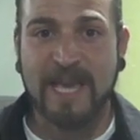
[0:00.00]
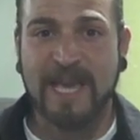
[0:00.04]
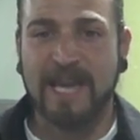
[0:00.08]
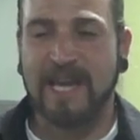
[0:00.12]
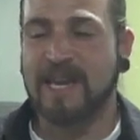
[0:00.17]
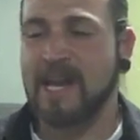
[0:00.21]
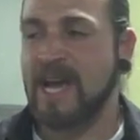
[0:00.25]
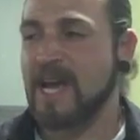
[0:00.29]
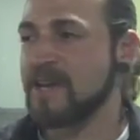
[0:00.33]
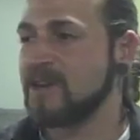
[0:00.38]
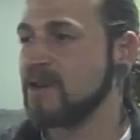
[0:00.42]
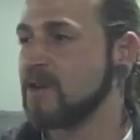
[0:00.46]

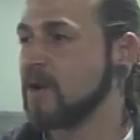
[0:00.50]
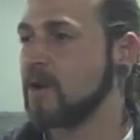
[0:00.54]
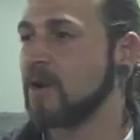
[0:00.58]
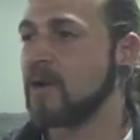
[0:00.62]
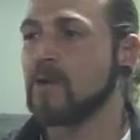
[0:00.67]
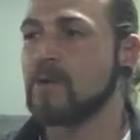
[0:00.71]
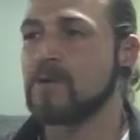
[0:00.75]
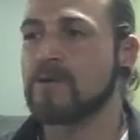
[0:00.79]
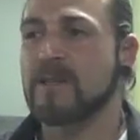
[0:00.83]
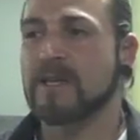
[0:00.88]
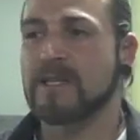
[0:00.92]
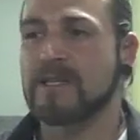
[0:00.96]
And I
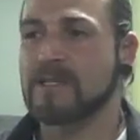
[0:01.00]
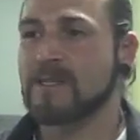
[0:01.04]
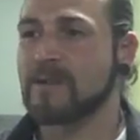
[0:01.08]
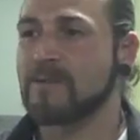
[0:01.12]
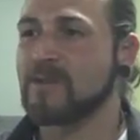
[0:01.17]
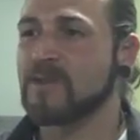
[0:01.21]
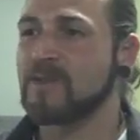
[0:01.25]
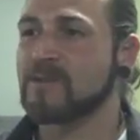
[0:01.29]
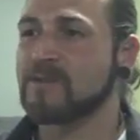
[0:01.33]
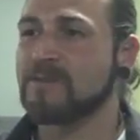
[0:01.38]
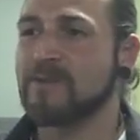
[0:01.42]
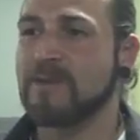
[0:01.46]
know that some
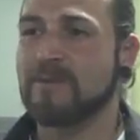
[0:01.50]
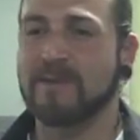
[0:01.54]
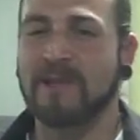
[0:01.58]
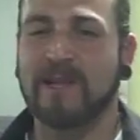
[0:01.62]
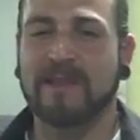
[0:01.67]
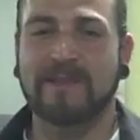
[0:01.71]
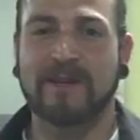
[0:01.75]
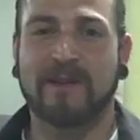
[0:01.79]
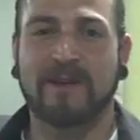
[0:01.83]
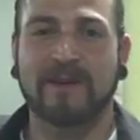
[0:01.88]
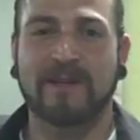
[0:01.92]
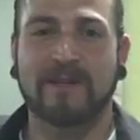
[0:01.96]
of those people
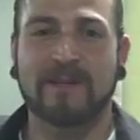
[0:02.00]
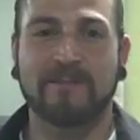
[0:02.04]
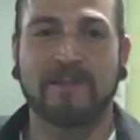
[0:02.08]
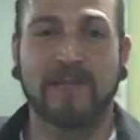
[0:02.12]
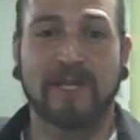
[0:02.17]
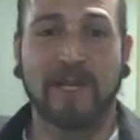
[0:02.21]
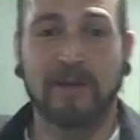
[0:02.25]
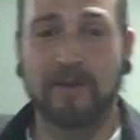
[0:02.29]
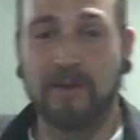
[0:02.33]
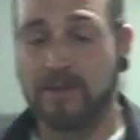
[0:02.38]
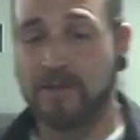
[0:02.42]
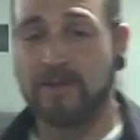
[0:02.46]
out there are going to be
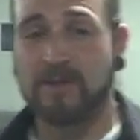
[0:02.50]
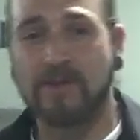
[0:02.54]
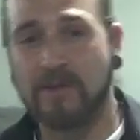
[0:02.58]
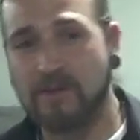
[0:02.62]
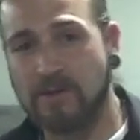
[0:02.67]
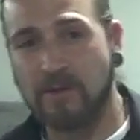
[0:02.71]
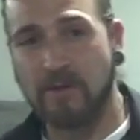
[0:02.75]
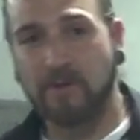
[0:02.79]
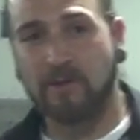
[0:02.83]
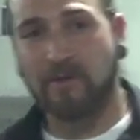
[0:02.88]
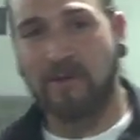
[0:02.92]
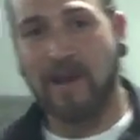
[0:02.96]
like, oh, there's
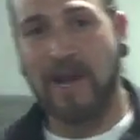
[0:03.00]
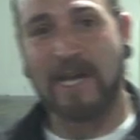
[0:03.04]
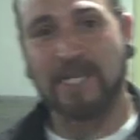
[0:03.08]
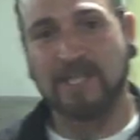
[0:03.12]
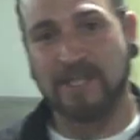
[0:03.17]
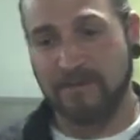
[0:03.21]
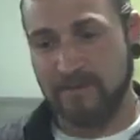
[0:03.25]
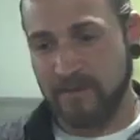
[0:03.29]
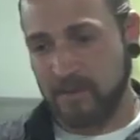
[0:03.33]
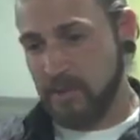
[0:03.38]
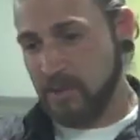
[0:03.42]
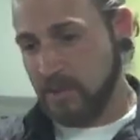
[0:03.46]
no crash
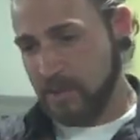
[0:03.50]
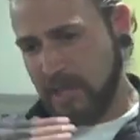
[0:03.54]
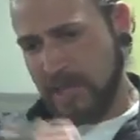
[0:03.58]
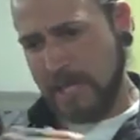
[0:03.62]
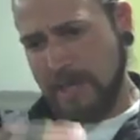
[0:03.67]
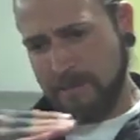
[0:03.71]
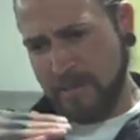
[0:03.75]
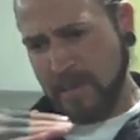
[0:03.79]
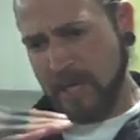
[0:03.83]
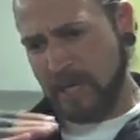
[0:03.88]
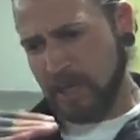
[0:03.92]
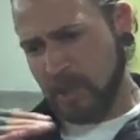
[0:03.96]
if you just
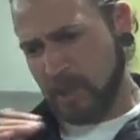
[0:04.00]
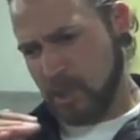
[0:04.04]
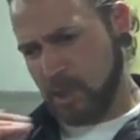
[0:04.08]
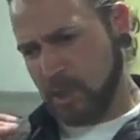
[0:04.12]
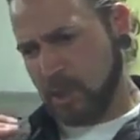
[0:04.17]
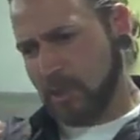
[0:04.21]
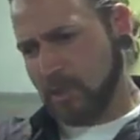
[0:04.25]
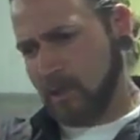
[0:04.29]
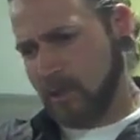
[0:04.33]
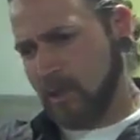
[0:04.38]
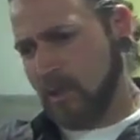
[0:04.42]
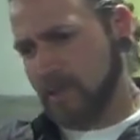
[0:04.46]
keep eating the
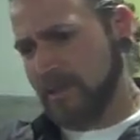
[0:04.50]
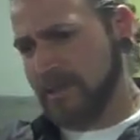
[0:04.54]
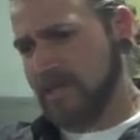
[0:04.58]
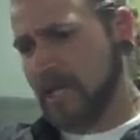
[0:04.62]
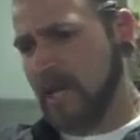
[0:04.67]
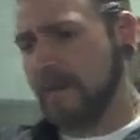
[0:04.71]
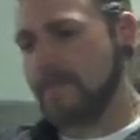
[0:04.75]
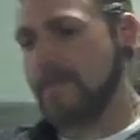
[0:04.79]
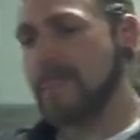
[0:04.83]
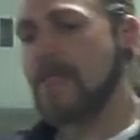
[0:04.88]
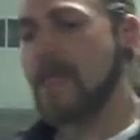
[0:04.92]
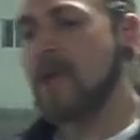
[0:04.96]
sugar all the time.